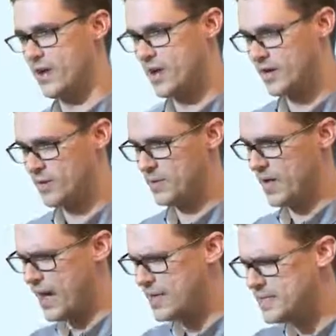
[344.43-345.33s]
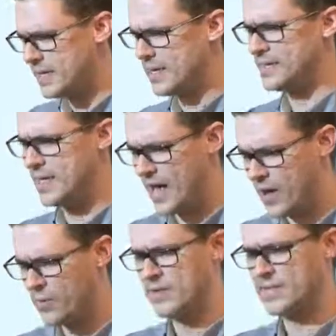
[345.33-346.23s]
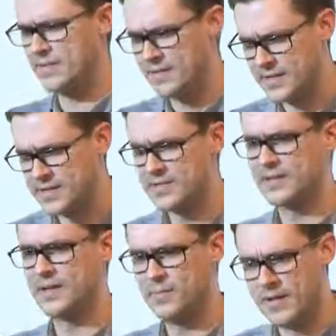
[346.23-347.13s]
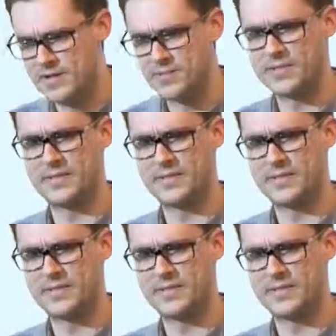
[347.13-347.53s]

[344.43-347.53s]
you're not going to be hunting it down. Was it this commit?